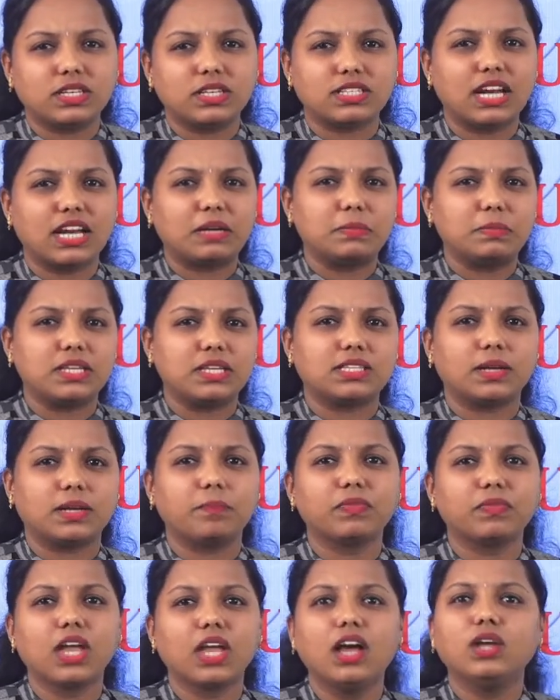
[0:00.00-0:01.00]
Let me see.
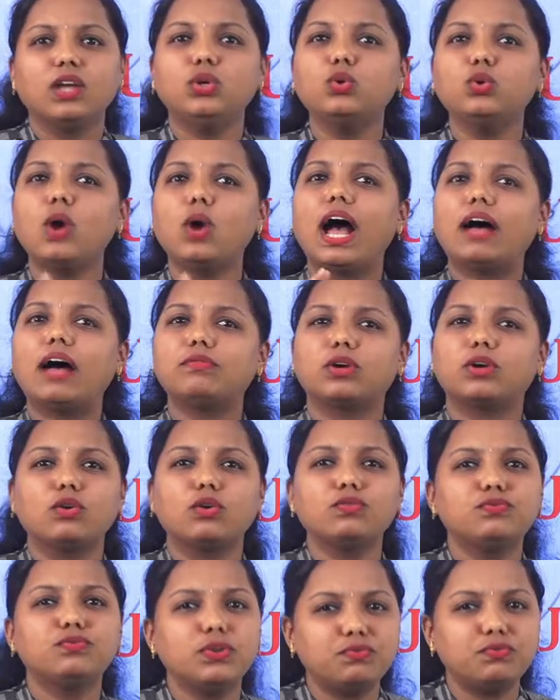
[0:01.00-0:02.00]
You have around
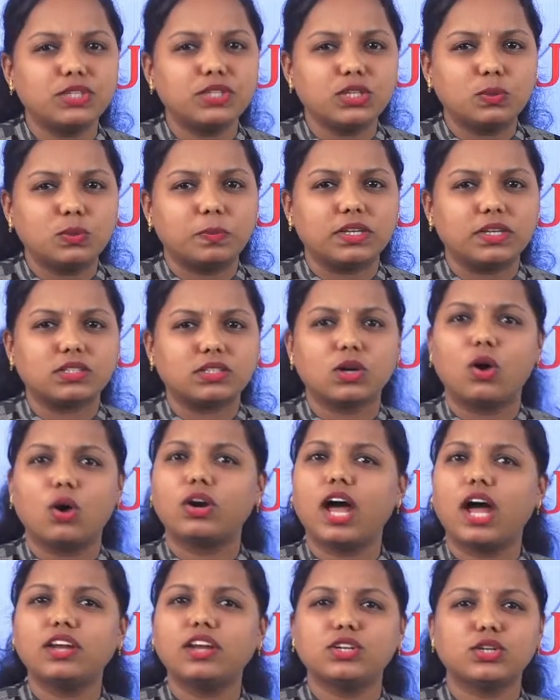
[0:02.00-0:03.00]
50 rupees or
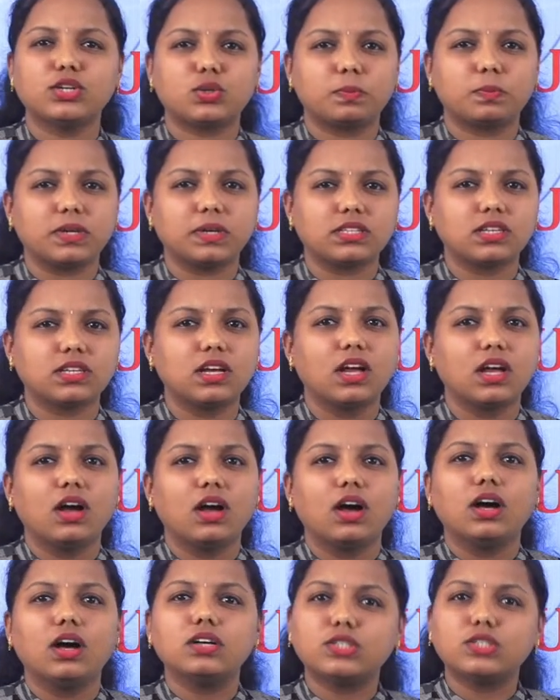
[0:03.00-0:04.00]
100 rupees.
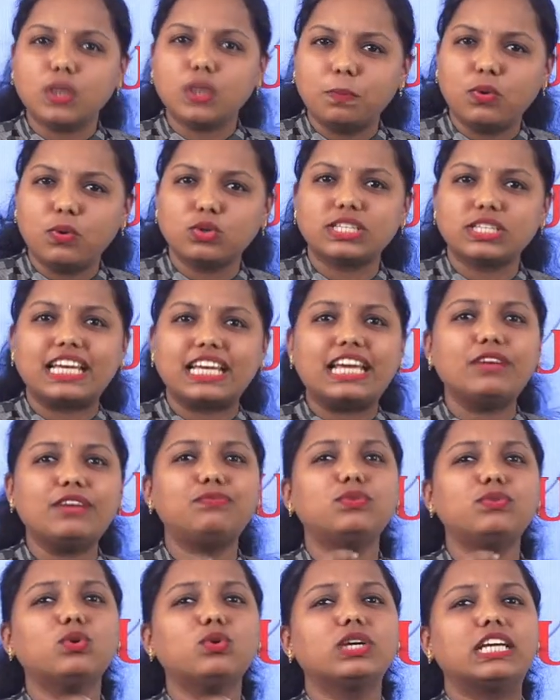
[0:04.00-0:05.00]
Suppose if
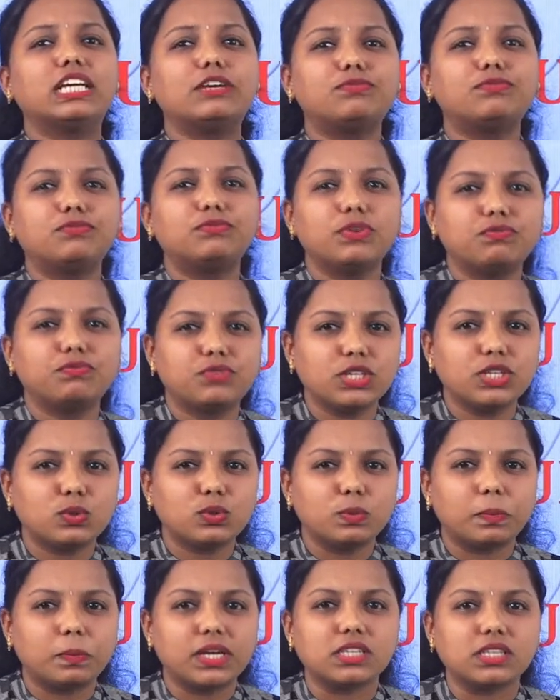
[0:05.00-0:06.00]
you give 50
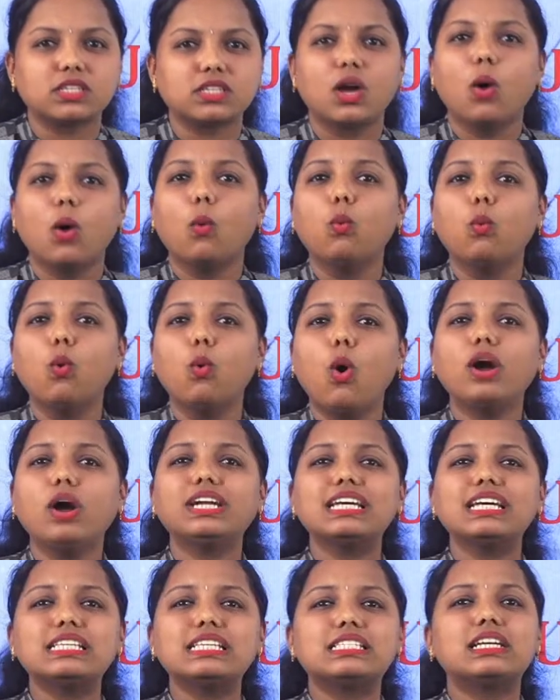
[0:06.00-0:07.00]
rupees, what
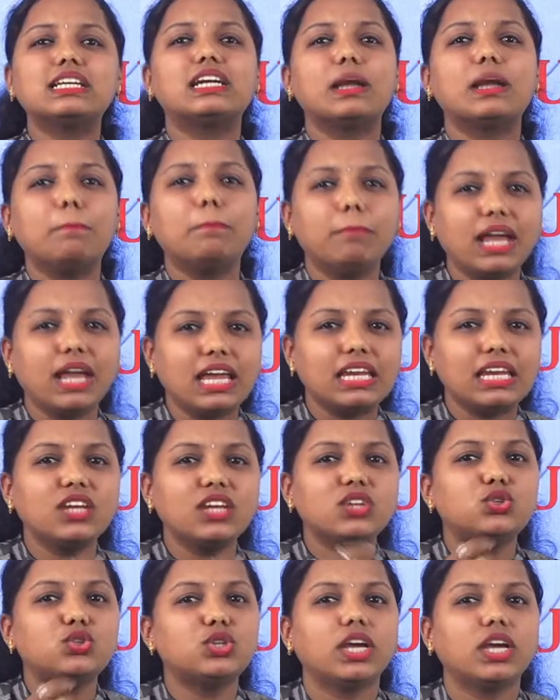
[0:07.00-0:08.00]
is the
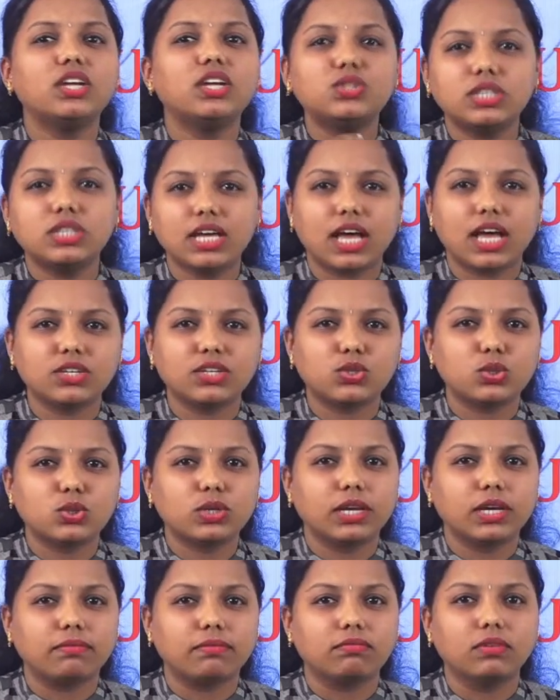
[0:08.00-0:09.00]
remaining change he has to
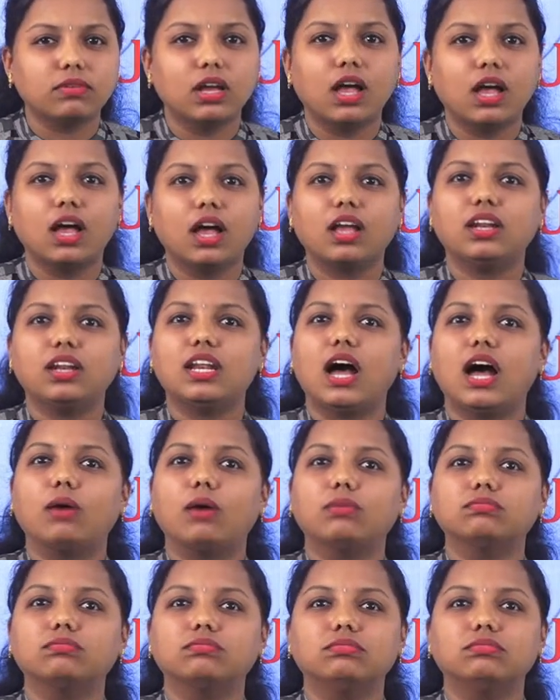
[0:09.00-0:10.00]
give? Now,
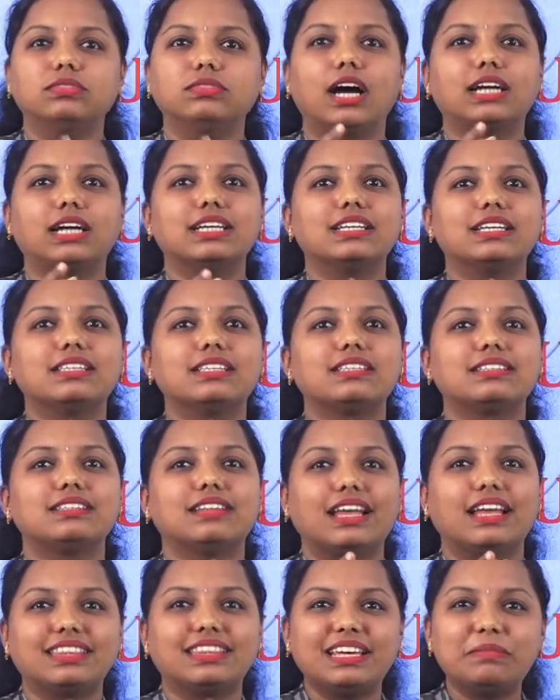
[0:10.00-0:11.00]
that is
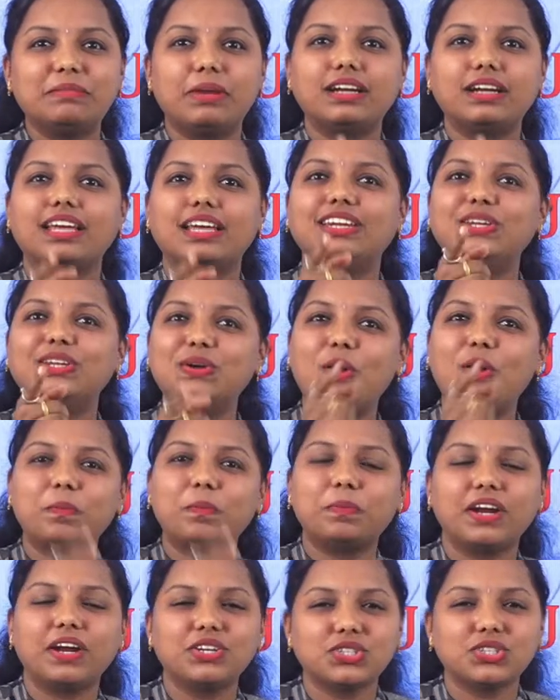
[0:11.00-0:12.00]
nothing but a new
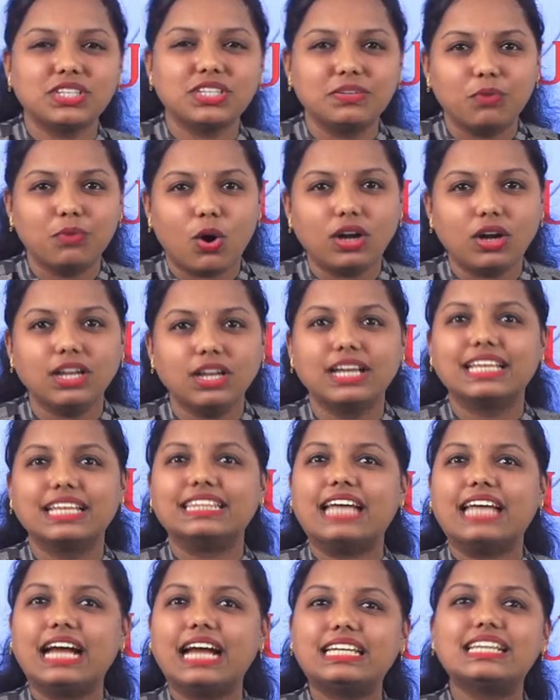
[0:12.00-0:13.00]
operation evolved,
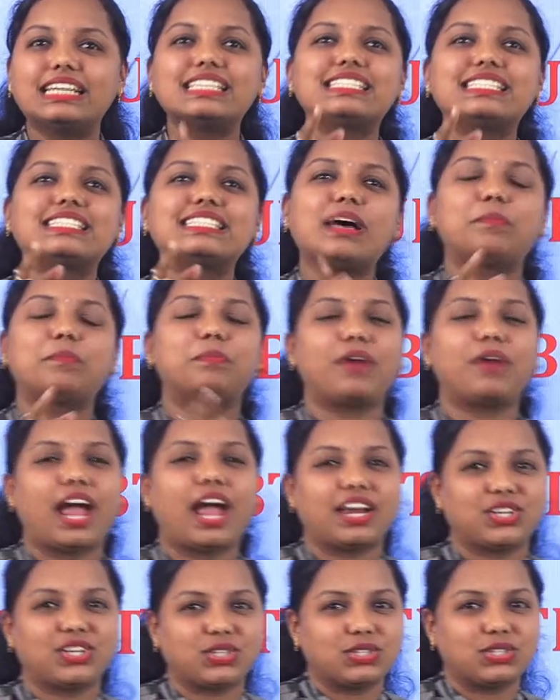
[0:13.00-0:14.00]
that is
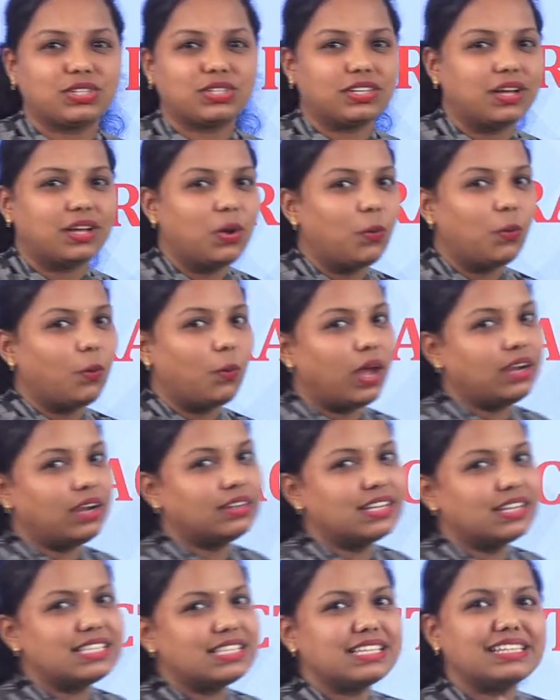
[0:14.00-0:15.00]
subtraction. Well,
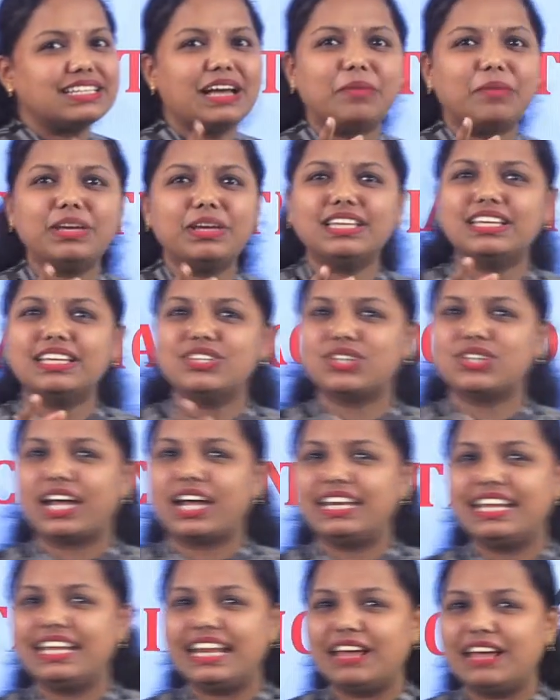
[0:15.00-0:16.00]
is it coming in the
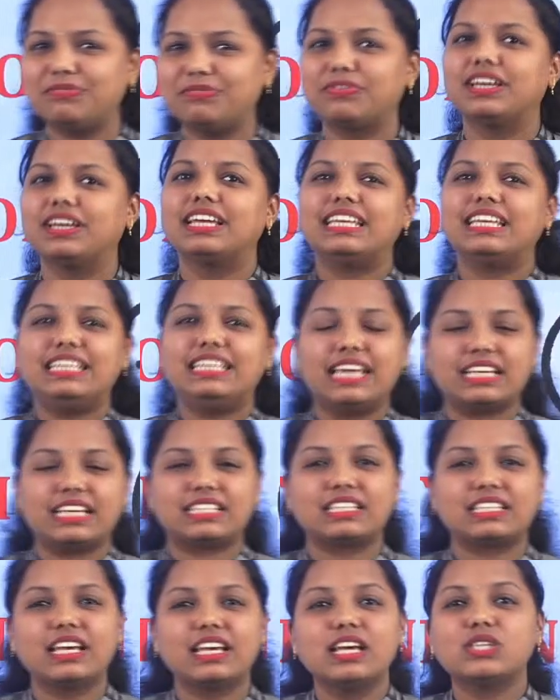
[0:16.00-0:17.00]
daily life? Yes.
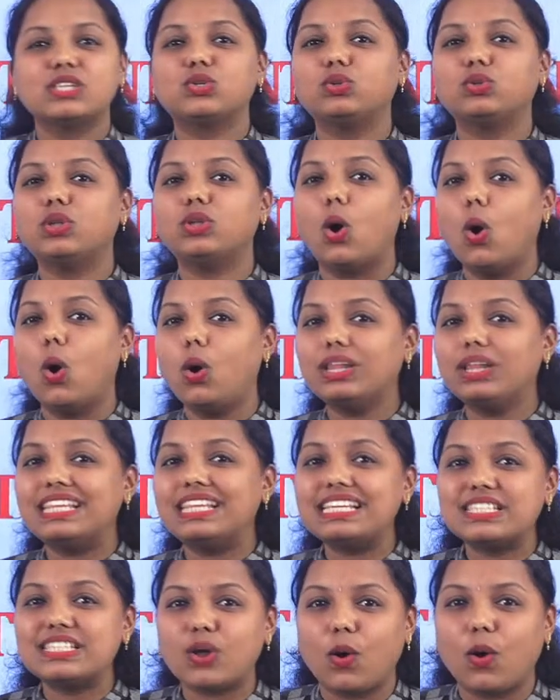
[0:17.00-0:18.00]
So, all
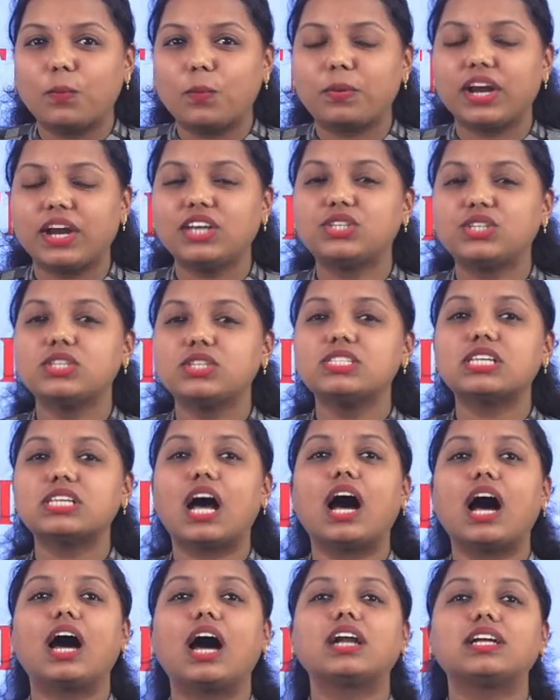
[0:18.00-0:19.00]
these operations
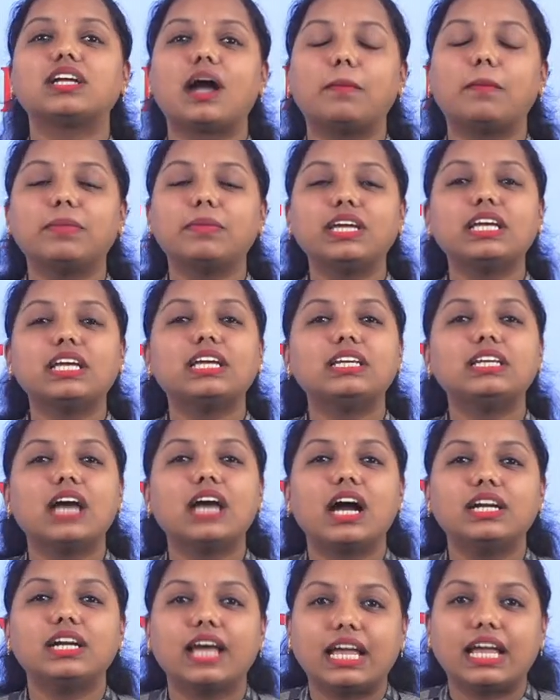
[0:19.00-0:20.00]
are coming in our
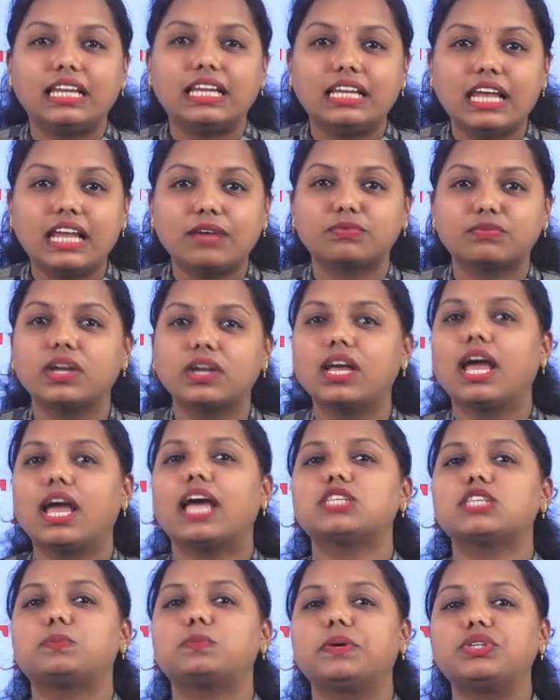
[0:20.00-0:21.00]
daily life,
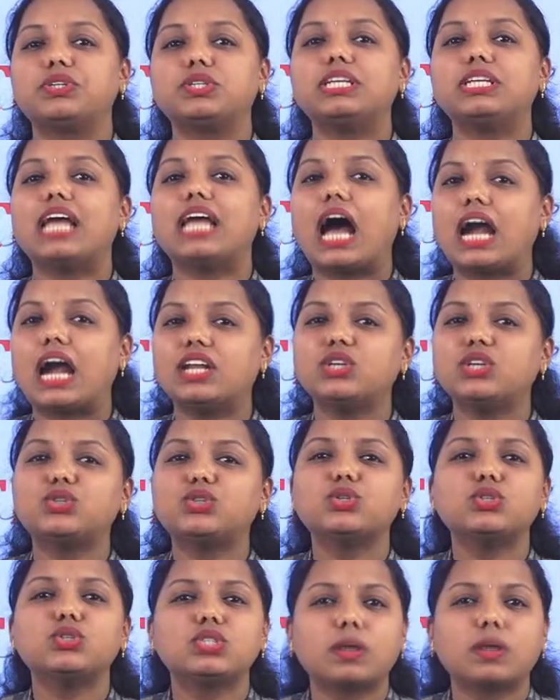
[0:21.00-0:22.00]
especially
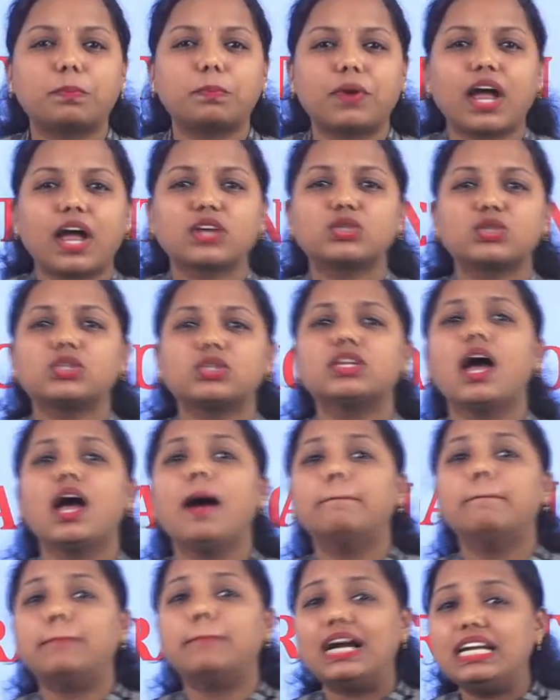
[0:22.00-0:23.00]
addition, subtraction,
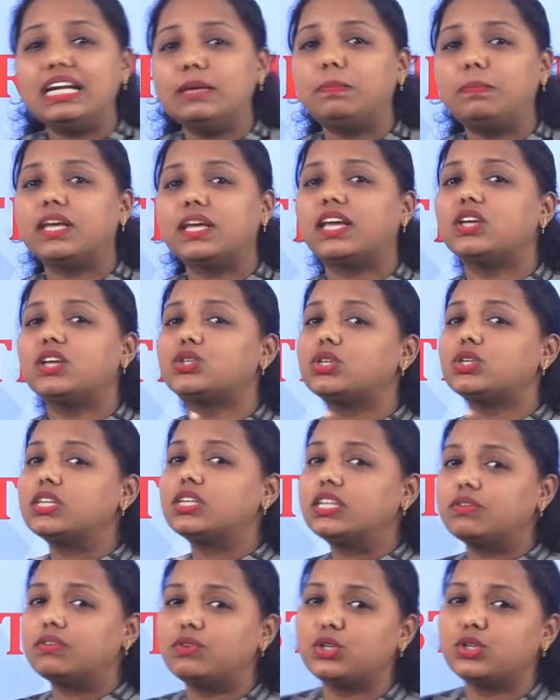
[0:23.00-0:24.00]
multiplication,
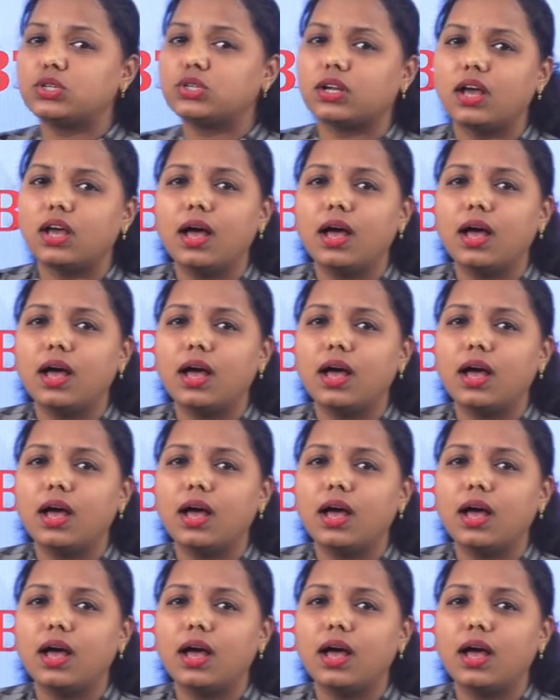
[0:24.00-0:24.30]
division.